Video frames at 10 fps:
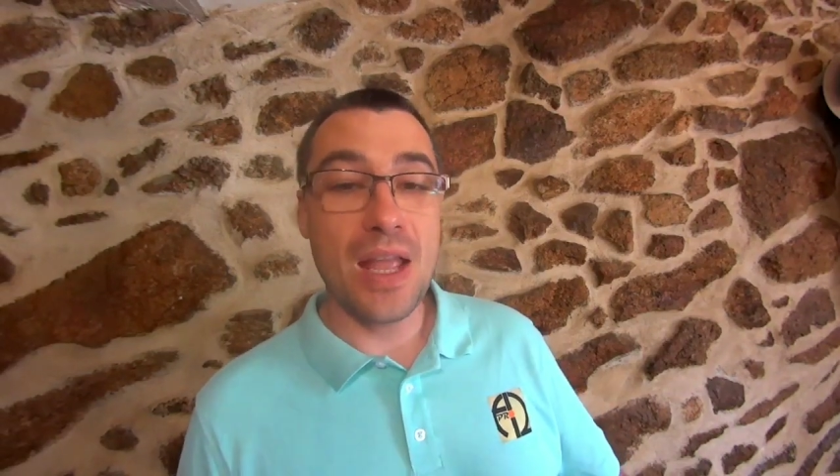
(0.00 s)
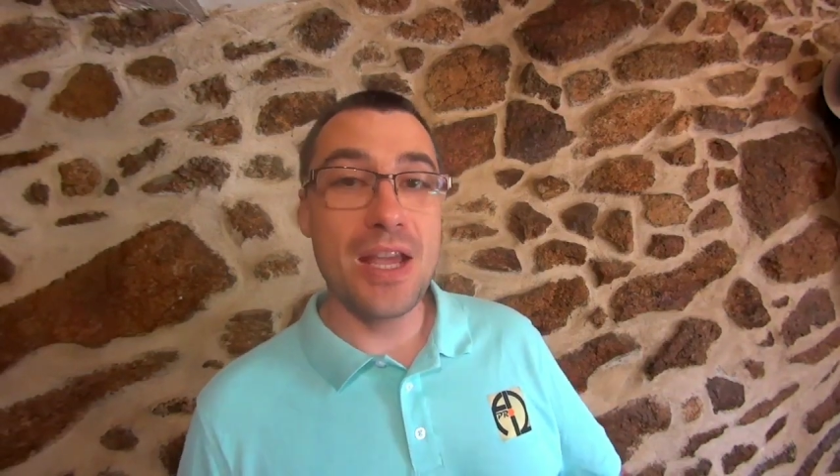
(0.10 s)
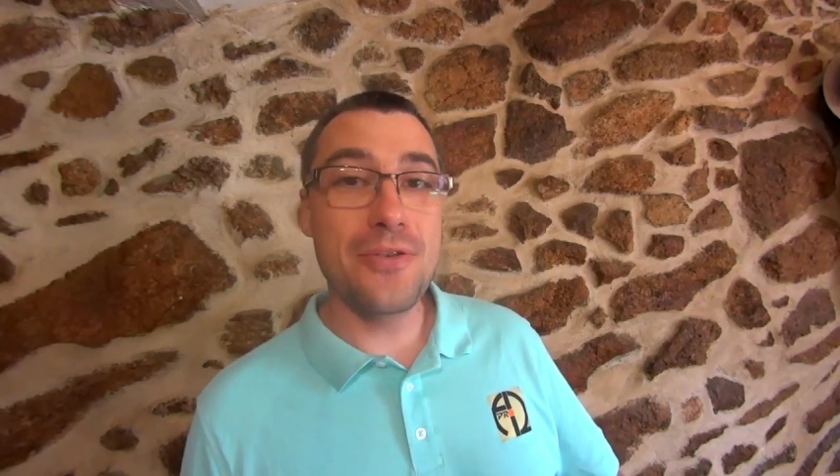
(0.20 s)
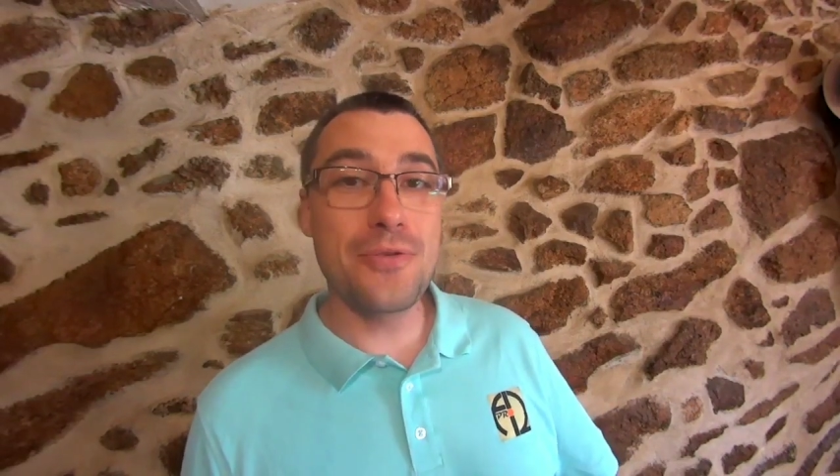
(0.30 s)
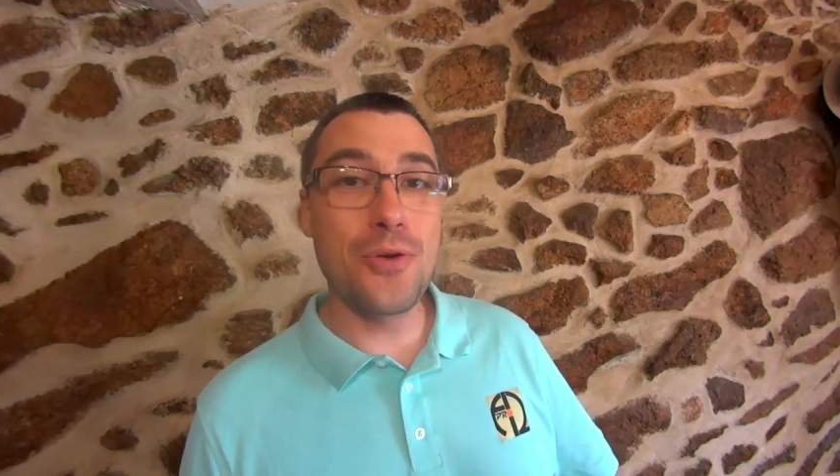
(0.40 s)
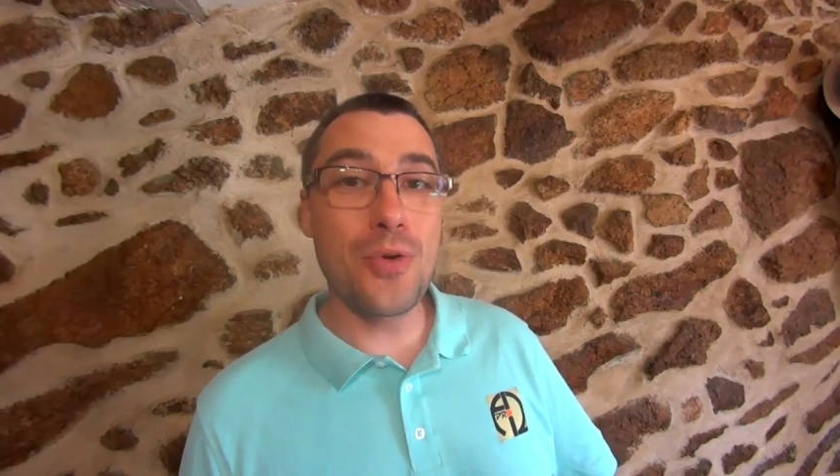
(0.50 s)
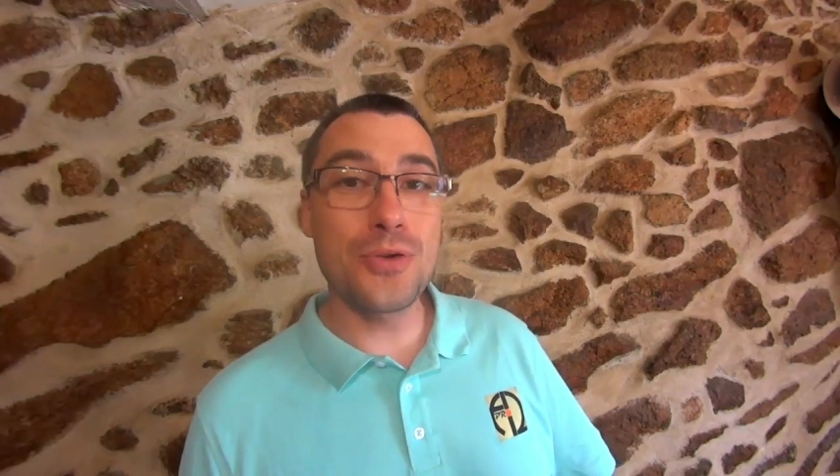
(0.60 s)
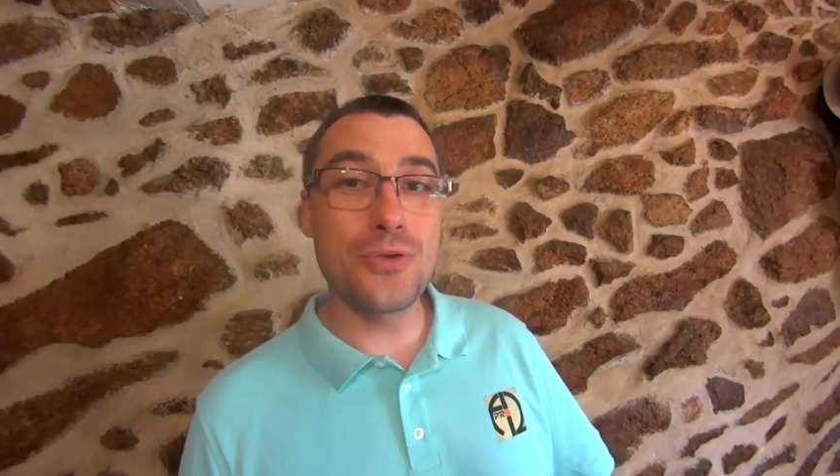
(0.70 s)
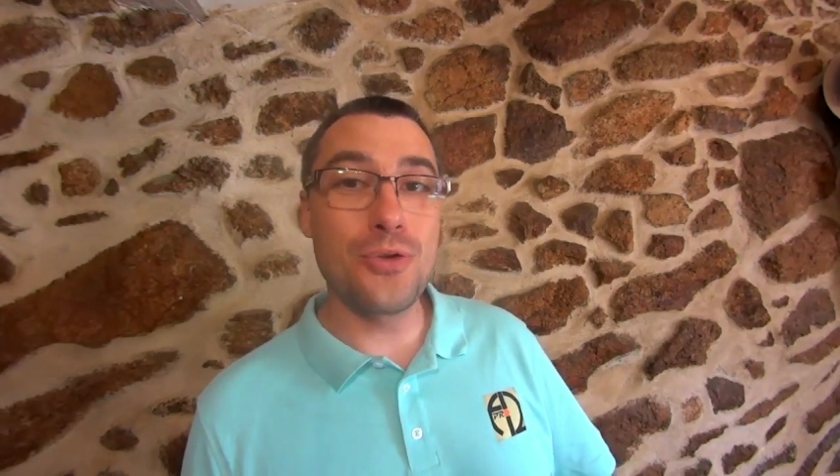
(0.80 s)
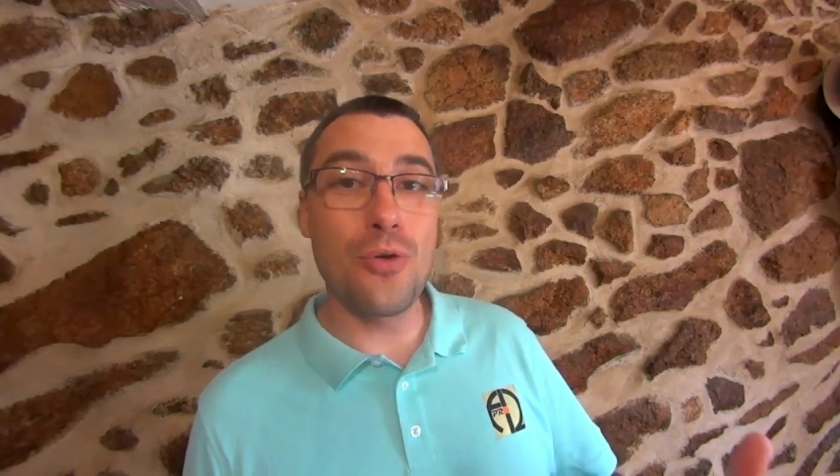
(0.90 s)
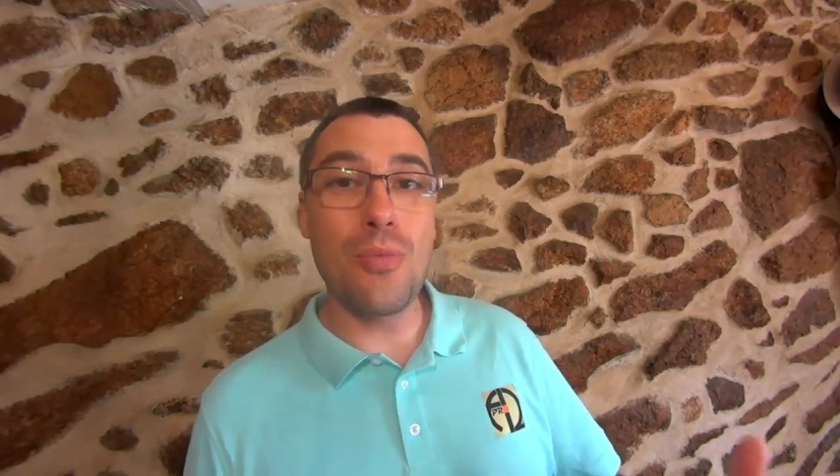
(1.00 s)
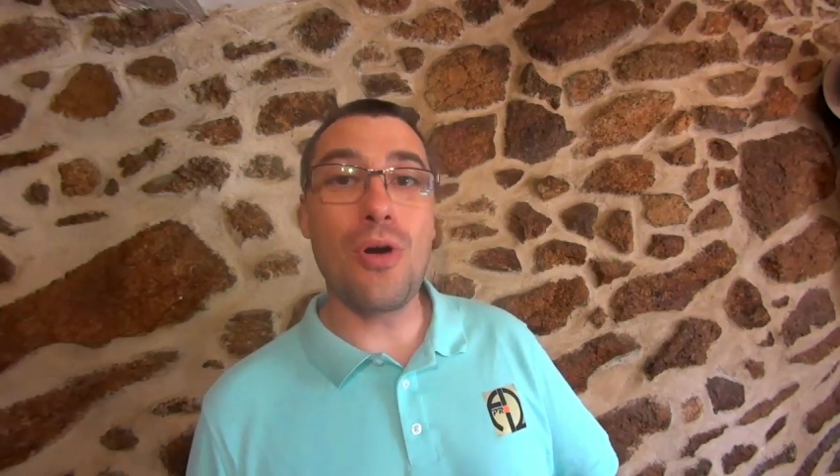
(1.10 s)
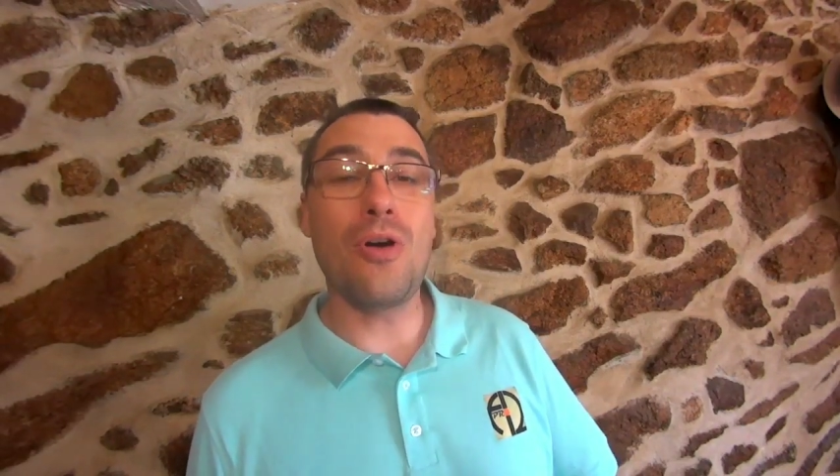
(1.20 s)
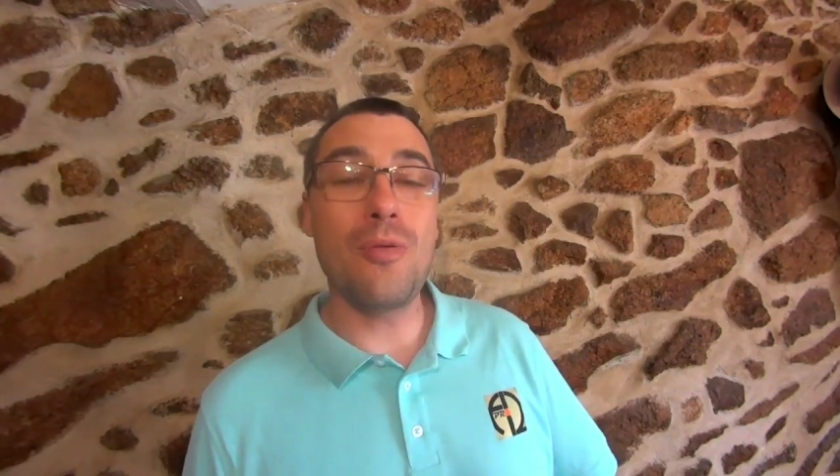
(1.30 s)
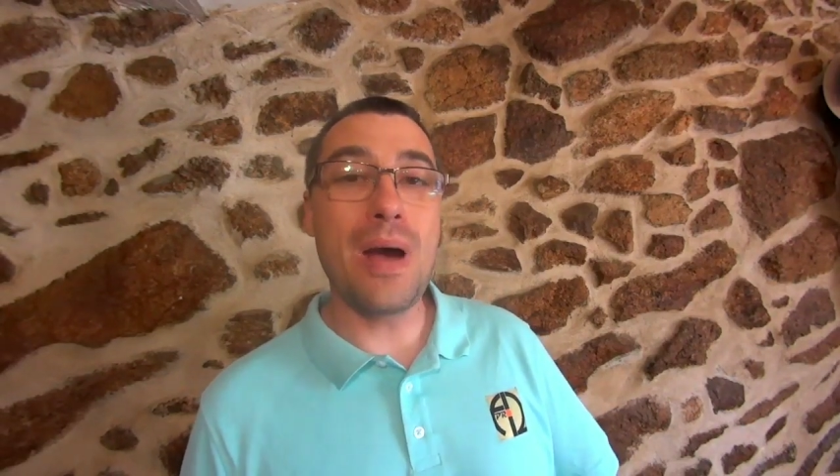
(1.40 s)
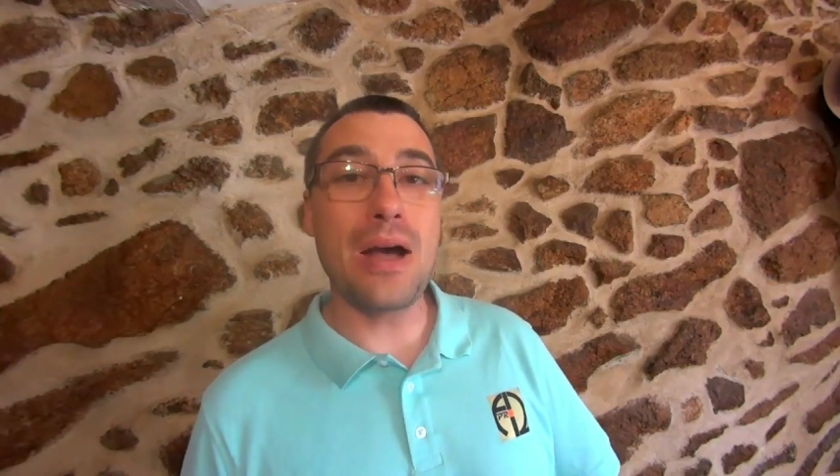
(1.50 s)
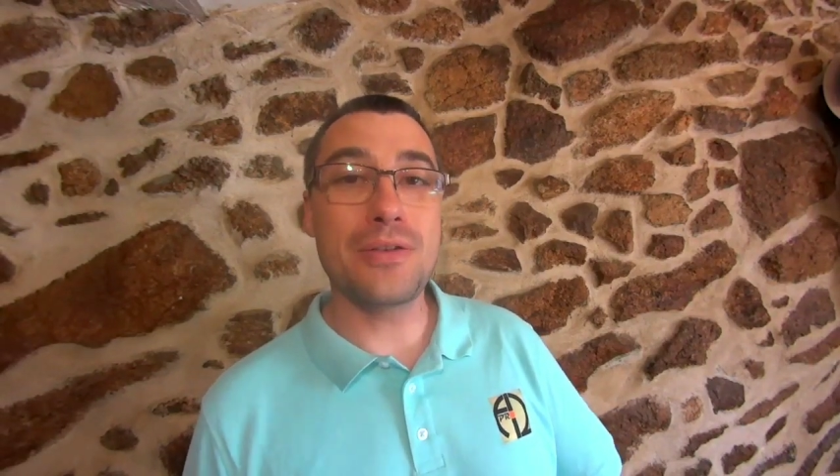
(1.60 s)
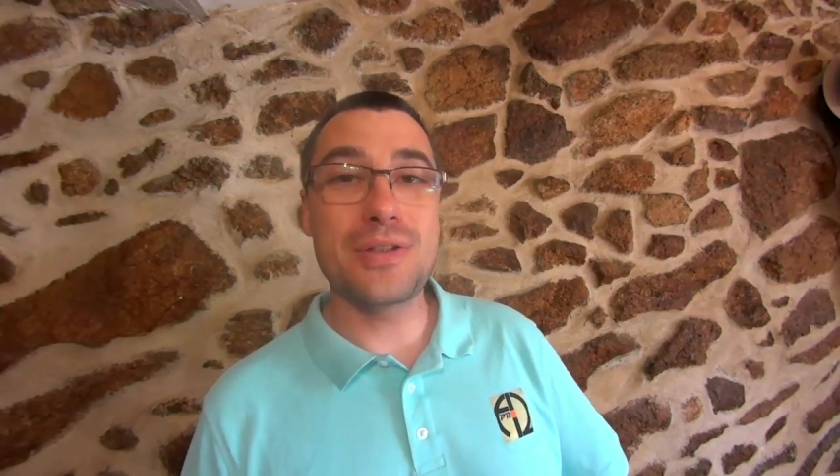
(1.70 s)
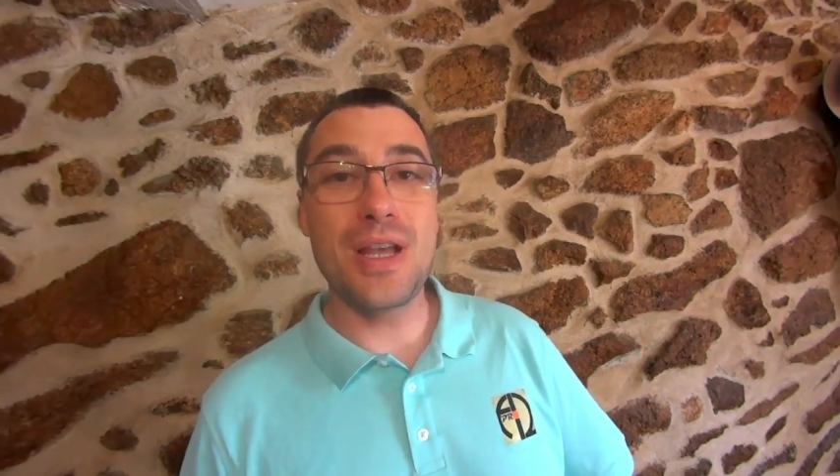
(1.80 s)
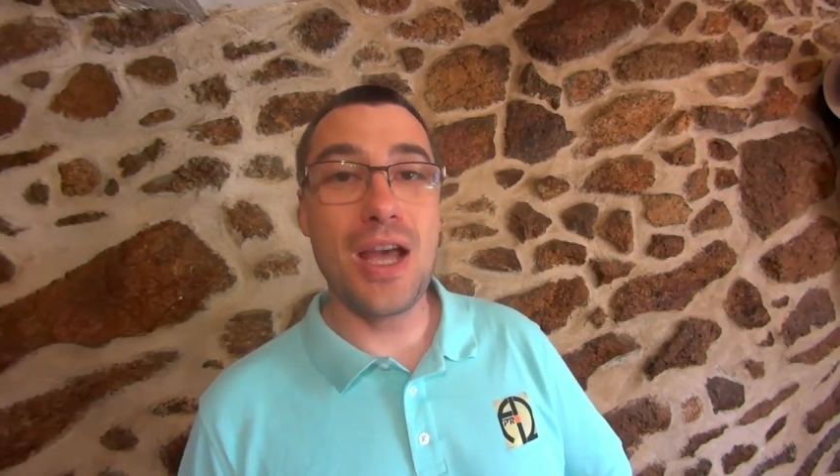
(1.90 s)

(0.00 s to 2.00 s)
If you want to know more about